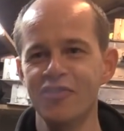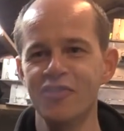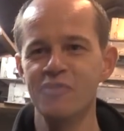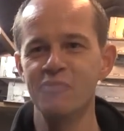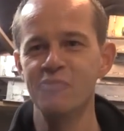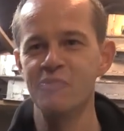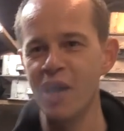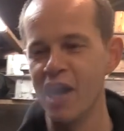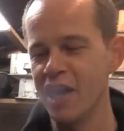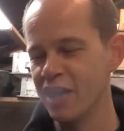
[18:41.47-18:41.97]
but
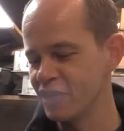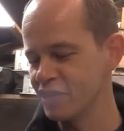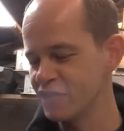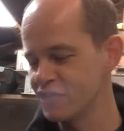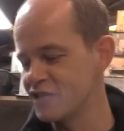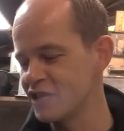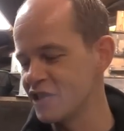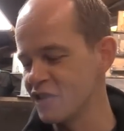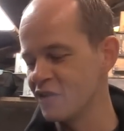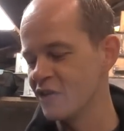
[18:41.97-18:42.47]
then you have still got
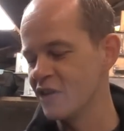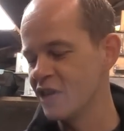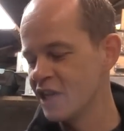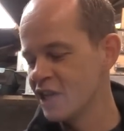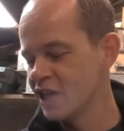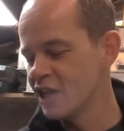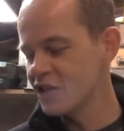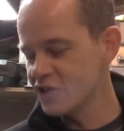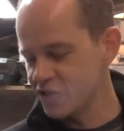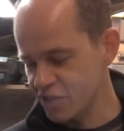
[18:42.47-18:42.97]
still, bait.
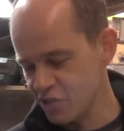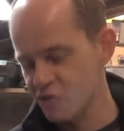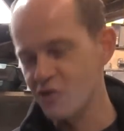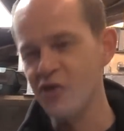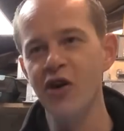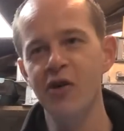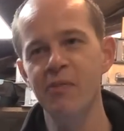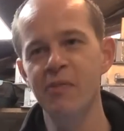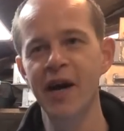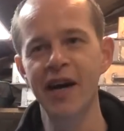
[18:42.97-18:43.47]
Still
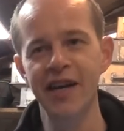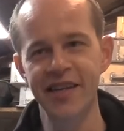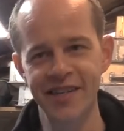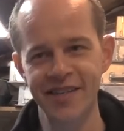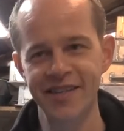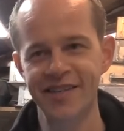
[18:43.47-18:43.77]
got bait.